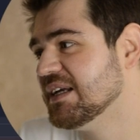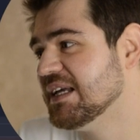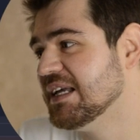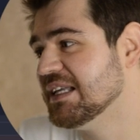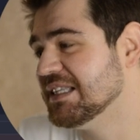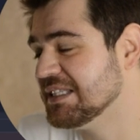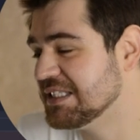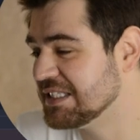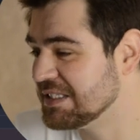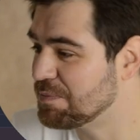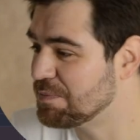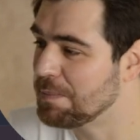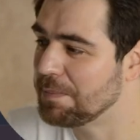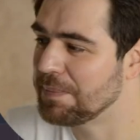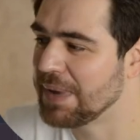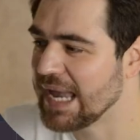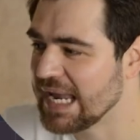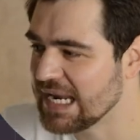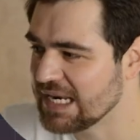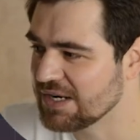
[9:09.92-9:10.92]
it's
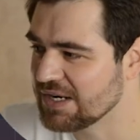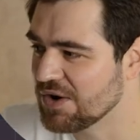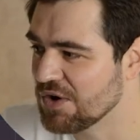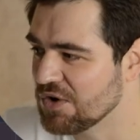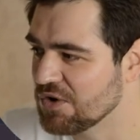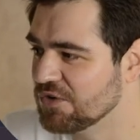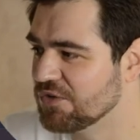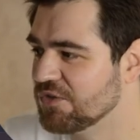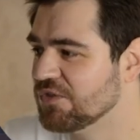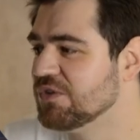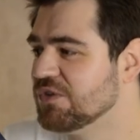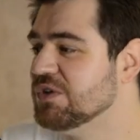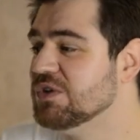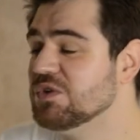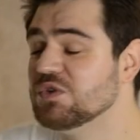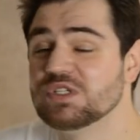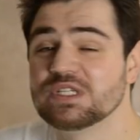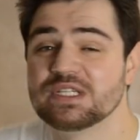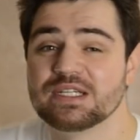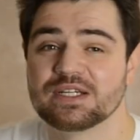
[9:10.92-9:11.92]
paying off
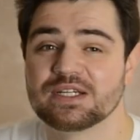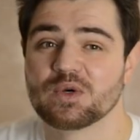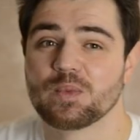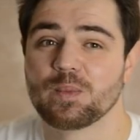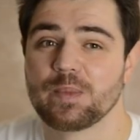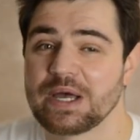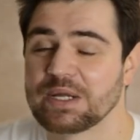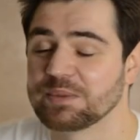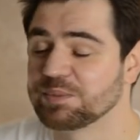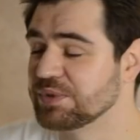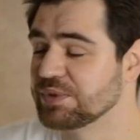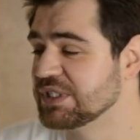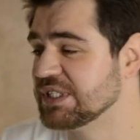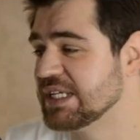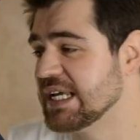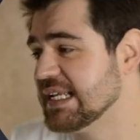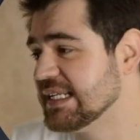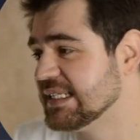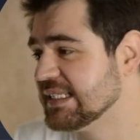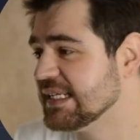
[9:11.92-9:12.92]
using the compound
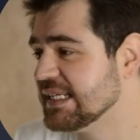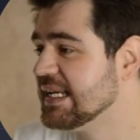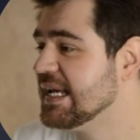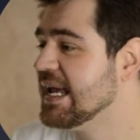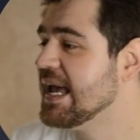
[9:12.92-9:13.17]
percent,